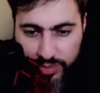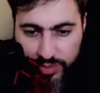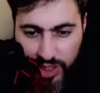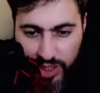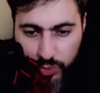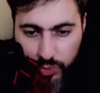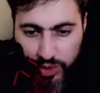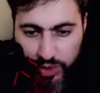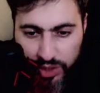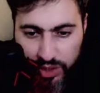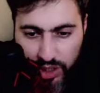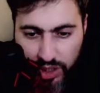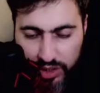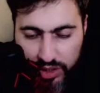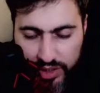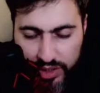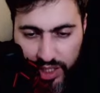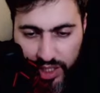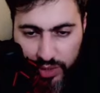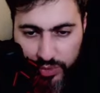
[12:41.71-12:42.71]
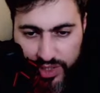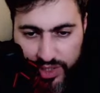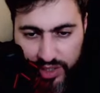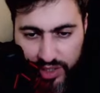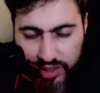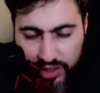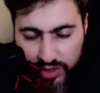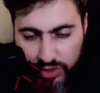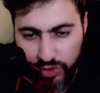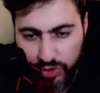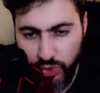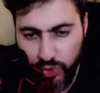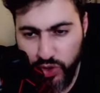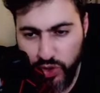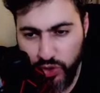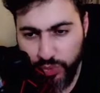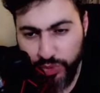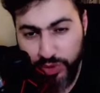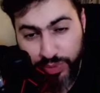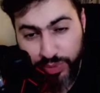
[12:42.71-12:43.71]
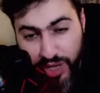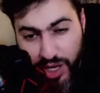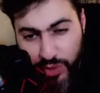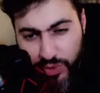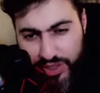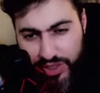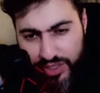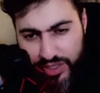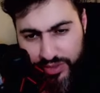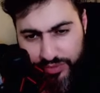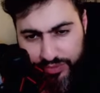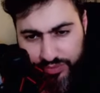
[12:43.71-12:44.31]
My Wing Con now is getting to 2 superpowers,